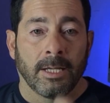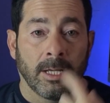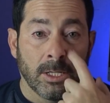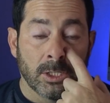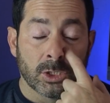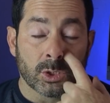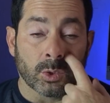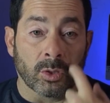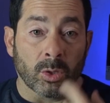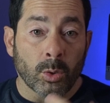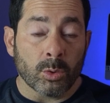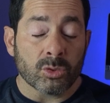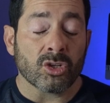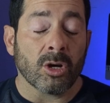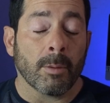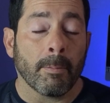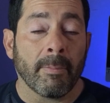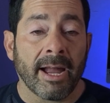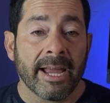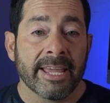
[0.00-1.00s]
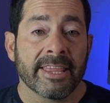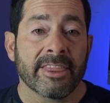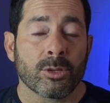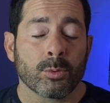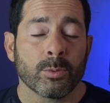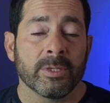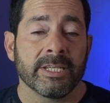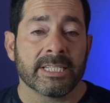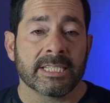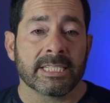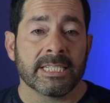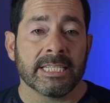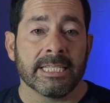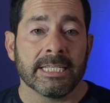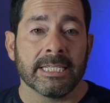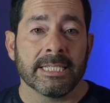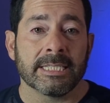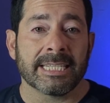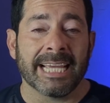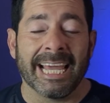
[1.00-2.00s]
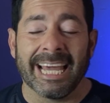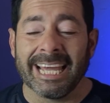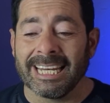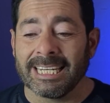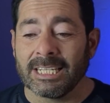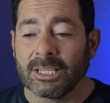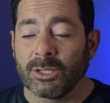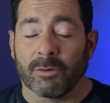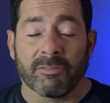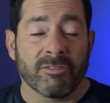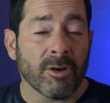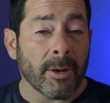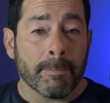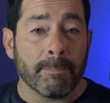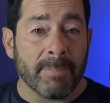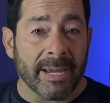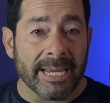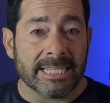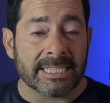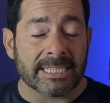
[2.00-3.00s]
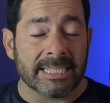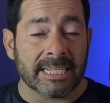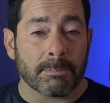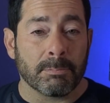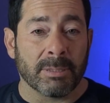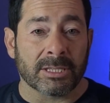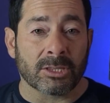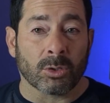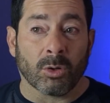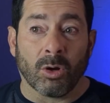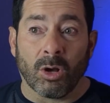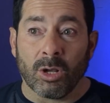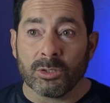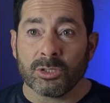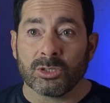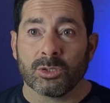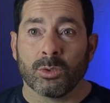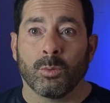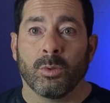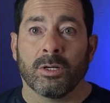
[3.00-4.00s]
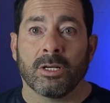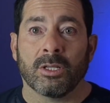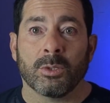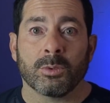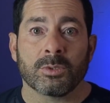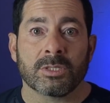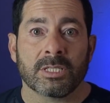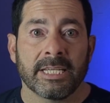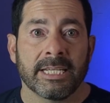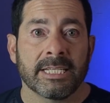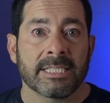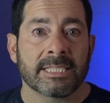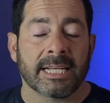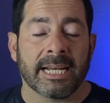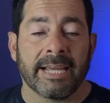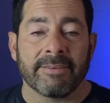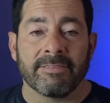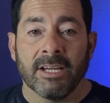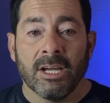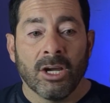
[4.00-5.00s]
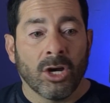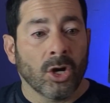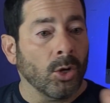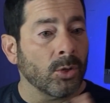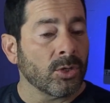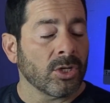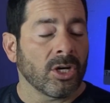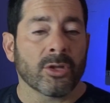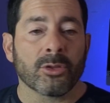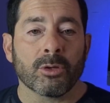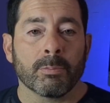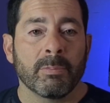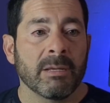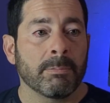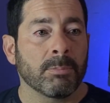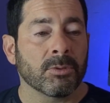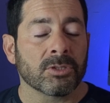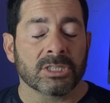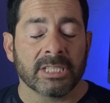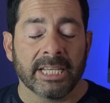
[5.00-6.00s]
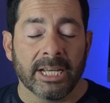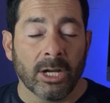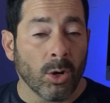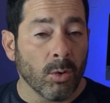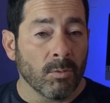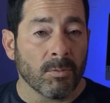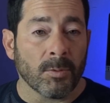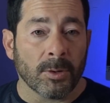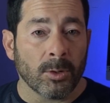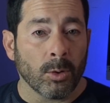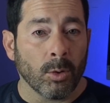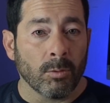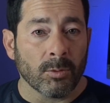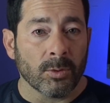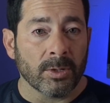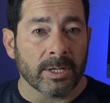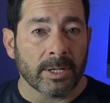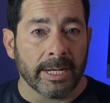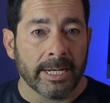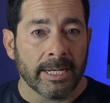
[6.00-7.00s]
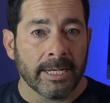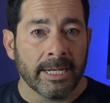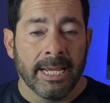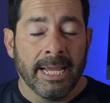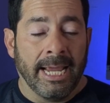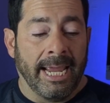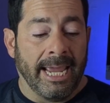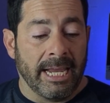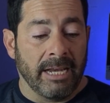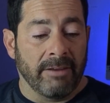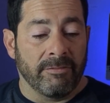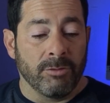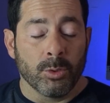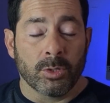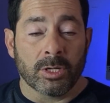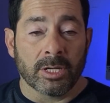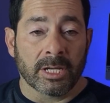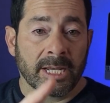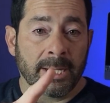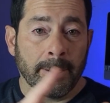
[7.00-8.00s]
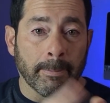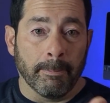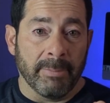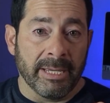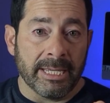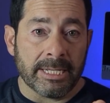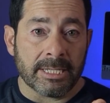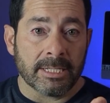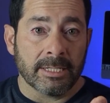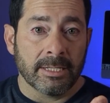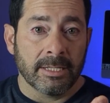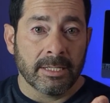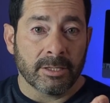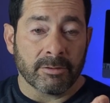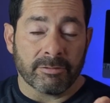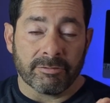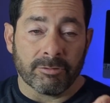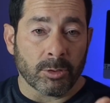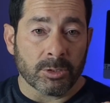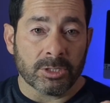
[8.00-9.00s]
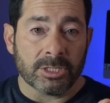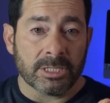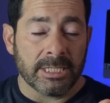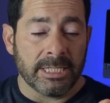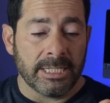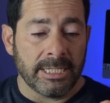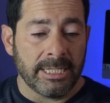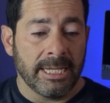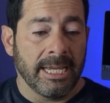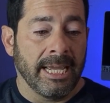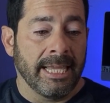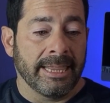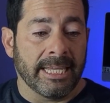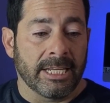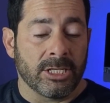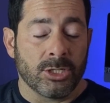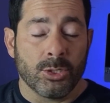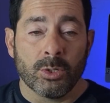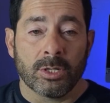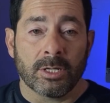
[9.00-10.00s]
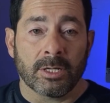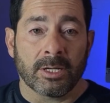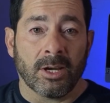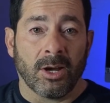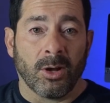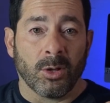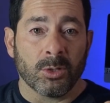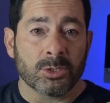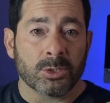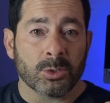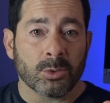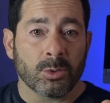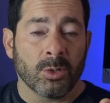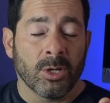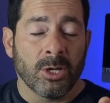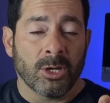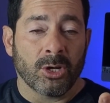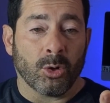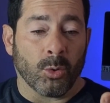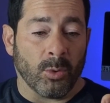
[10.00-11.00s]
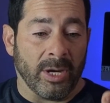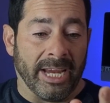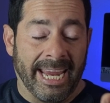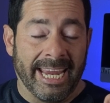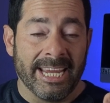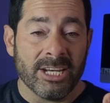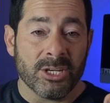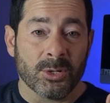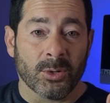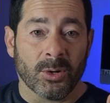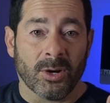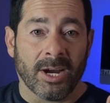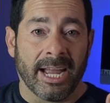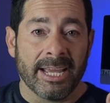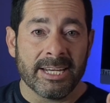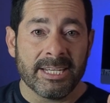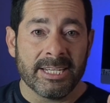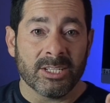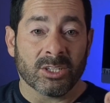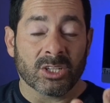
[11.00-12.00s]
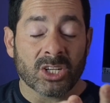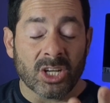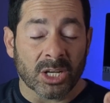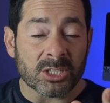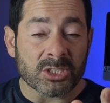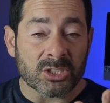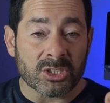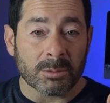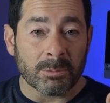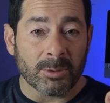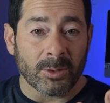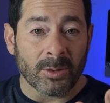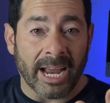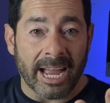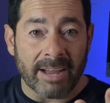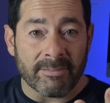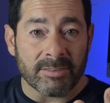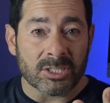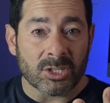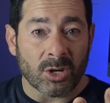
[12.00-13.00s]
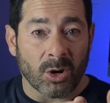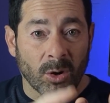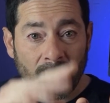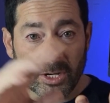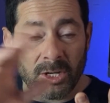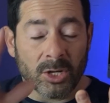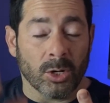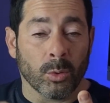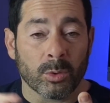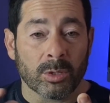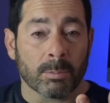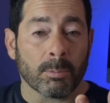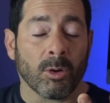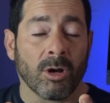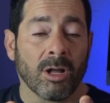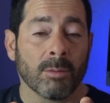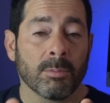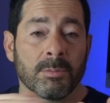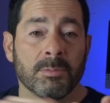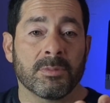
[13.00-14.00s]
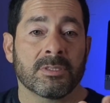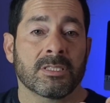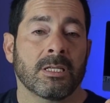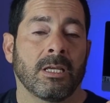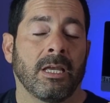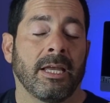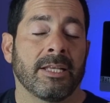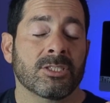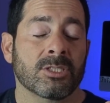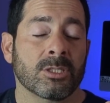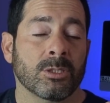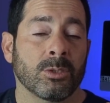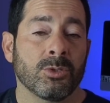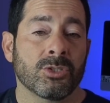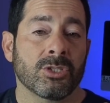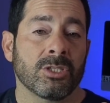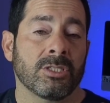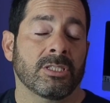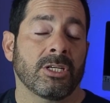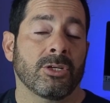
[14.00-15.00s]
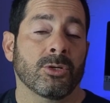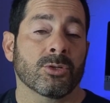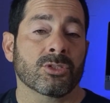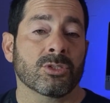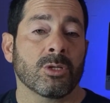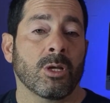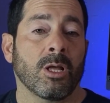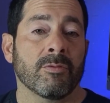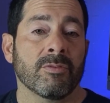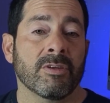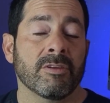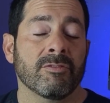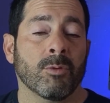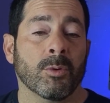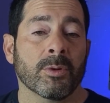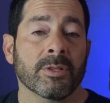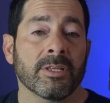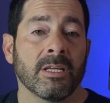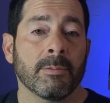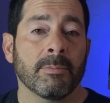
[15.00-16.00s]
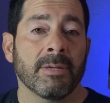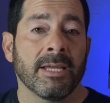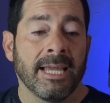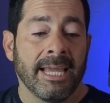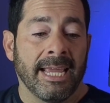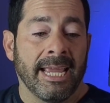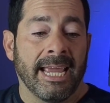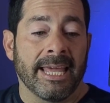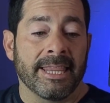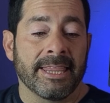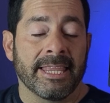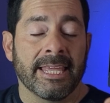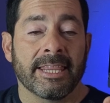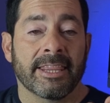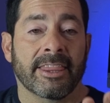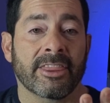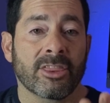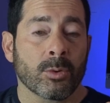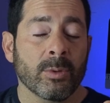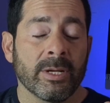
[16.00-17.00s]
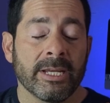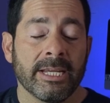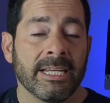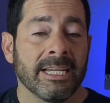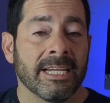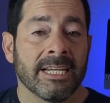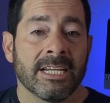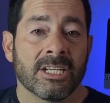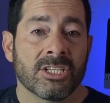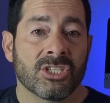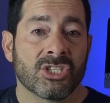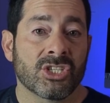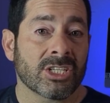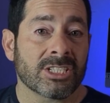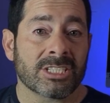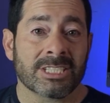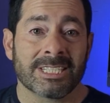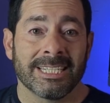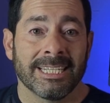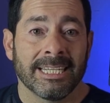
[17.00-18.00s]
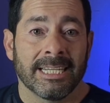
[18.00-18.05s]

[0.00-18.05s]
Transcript: So those are my 3 C's, and they're very basic, but they're also one of those things that I've heard other people say over and over again. And if you can commit the first C, that you can also create your ideal customer avatar and know the problems and solutions that you're solving for them. And then 3, just